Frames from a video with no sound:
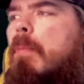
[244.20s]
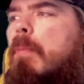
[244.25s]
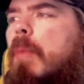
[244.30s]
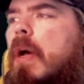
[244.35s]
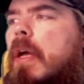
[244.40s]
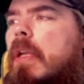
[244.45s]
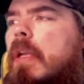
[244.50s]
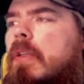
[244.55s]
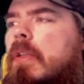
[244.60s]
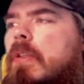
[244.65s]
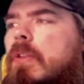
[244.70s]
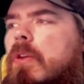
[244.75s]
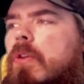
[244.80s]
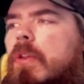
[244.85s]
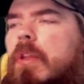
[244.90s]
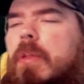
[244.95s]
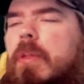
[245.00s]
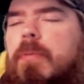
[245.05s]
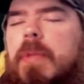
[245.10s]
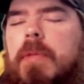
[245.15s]
button so
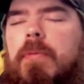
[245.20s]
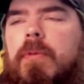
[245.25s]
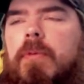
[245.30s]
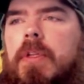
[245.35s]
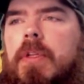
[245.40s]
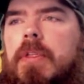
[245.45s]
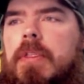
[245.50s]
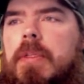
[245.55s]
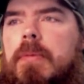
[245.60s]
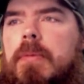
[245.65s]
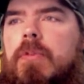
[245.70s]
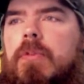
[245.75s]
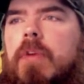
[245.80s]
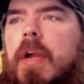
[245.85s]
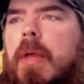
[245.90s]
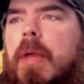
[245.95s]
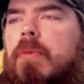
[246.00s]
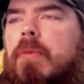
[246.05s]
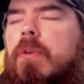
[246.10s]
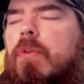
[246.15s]
that the people can
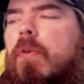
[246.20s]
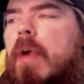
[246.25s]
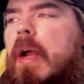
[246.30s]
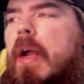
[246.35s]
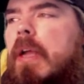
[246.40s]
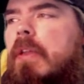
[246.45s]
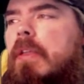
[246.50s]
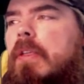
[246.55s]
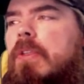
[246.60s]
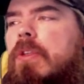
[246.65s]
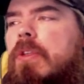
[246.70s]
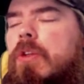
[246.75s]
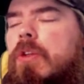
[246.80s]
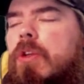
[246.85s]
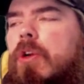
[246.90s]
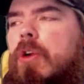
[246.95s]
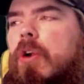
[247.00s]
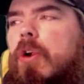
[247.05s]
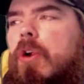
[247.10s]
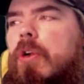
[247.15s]
subscribe directly to
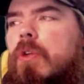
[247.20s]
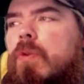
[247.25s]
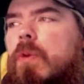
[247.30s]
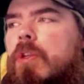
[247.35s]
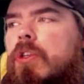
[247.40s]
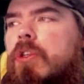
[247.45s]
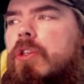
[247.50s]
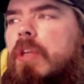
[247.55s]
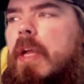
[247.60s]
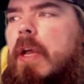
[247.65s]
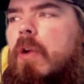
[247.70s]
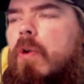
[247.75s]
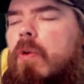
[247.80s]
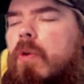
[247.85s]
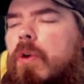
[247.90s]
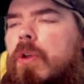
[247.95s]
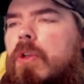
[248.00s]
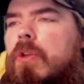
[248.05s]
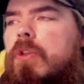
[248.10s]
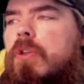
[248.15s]
your Twitch
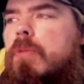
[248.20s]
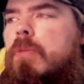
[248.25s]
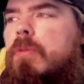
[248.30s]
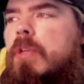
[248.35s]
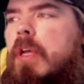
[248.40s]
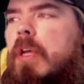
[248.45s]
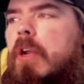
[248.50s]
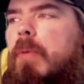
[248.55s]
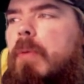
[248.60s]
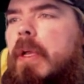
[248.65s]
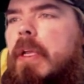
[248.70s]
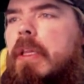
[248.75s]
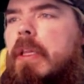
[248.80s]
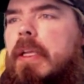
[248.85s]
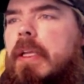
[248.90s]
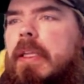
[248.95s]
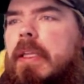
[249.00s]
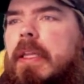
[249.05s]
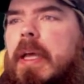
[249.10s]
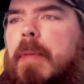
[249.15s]
channel or YouTube channel by
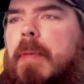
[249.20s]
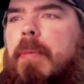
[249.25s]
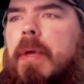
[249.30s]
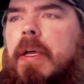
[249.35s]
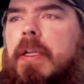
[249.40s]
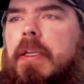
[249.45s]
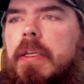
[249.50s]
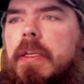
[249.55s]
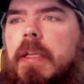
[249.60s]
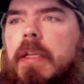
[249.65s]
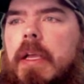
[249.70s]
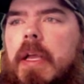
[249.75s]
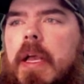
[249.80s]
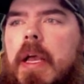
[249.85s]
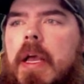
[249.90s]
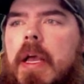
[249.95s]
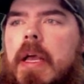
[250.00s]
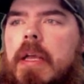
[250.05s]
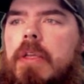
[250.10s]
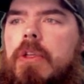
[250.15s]
clicking that button.
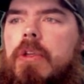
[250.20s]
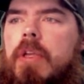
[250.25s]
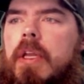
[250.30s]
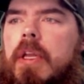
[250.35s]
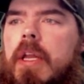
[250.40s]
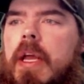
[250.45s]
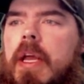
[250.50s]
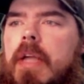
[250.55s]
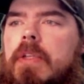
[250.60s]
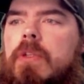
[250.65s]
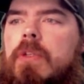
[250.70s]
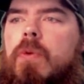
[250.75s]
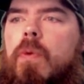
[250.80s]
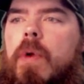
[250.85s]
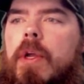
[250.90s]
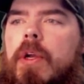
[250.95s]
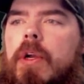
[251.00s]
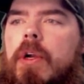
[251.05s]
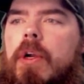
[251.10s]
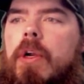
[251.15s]
You can add
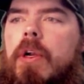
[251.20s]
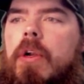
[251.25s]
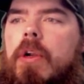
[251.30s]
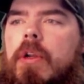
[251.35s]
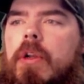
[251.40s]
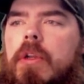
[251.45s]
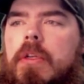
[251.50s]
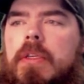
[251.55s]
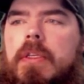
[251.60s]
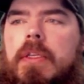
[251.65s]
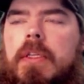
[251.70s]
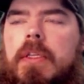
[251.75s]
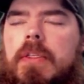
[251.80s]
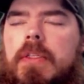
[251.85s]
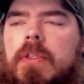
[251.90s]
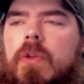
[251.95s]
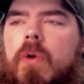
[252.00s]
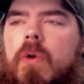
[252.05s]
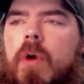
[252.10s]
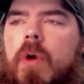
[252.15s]
Twitter,
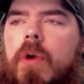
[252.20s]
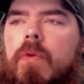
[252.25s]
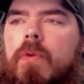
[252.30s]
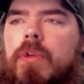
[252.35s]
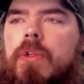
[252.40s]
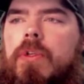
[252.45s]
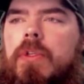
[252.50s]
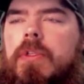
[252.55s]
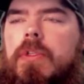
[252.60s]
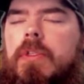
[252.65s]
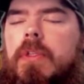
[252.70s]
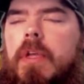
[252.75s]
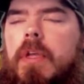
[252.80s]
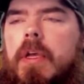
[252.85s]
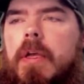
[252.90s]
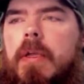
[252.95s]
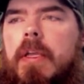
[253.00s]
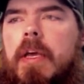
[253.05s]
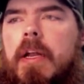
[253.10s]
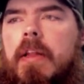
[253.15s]
Discord, which is
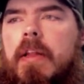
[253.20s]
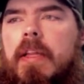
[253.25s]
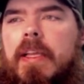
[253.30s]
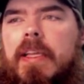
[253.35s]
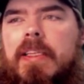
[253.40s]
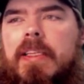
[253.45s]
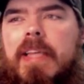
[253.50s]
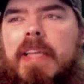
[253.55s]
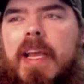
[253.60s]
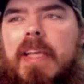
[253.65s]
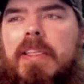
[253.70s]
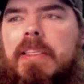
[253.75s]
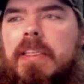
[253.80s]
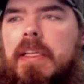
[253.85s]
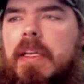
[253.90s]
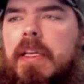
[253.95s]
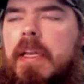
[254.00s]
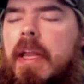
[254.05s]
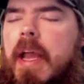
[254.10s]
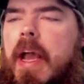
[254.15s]
kind of like a
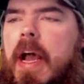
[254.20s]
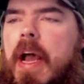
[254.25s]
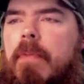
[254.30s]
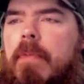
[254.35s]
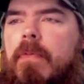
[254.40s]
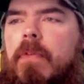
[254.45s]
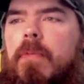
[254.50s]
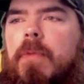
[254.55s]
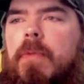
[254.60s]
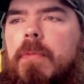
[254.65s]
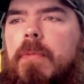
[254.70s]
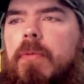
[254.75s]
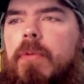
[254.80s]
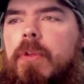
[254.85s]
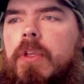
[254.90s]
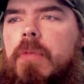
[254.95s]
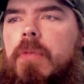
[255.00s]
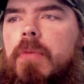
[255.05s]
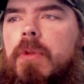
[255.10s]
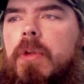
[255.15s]
texting app for
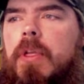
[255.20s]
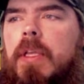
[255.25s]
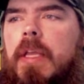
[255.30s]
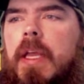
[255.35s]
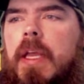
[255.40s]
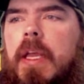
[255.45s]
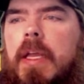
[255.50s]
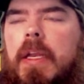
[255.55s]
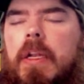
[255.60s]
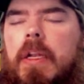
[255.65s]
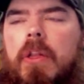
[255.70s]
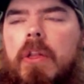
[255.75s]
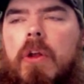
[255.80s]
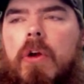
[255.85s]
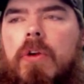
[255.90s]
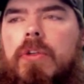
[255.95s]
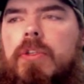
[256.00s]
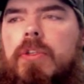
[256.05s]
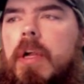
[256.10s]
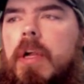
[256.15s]
people to communicate
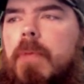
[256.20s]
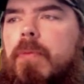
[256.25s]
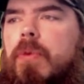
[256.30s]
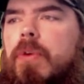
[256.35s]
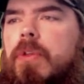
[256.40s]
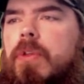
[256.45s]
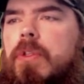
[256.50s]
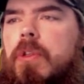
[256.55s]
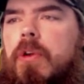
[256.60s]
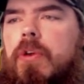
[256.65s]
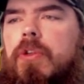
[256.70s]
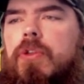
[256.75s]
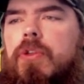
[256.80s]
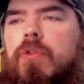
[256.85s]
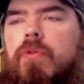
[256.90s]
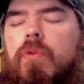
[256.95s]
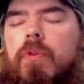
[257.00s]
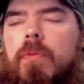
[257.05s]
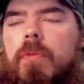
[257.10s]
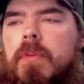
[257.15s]
large numbers, large
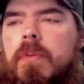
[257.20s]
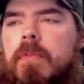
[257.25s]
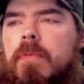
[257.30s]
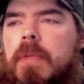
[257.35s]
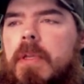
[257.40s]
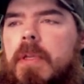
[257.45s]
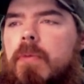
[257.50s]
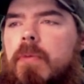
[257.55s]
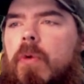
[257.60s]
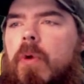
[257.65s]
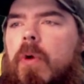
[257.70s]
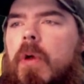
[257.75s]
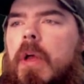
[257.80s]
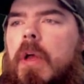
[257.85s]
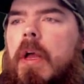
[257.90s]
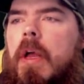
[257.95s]
groups of people.